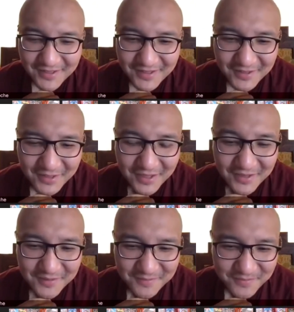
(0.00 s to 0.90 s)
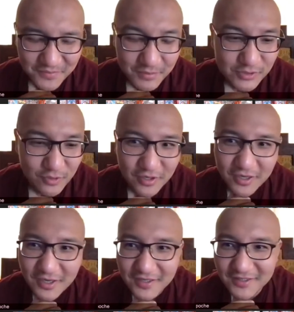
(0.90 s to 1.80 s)
Okay. Miss Huang
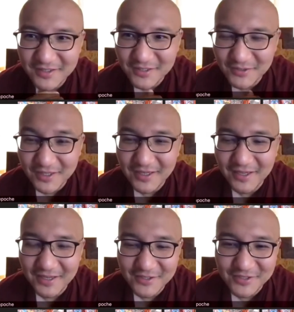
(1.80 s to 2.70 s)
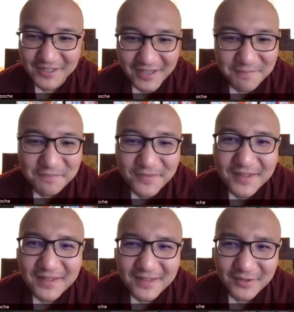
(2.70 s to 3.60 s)
can do that actually. Yeah.
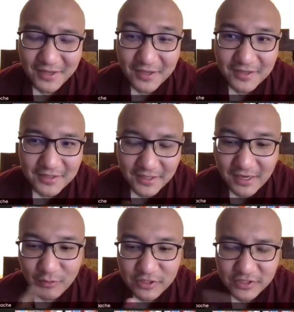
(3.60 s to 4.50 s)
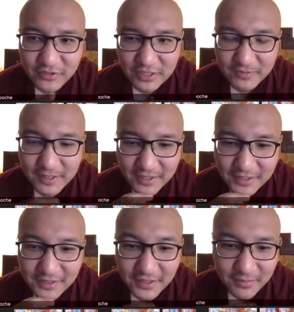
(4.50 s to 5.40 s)
Okay. Then I will just explain
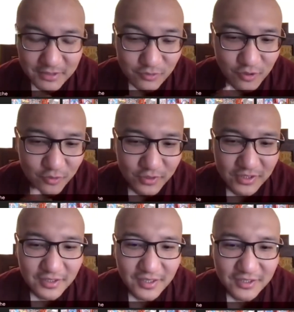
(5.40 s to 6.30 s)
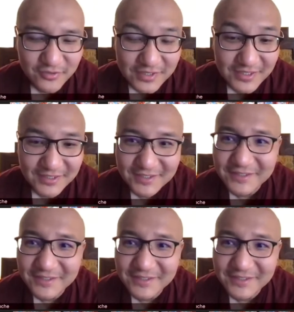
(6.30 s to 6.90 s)
it and then Miss Huang will translate it.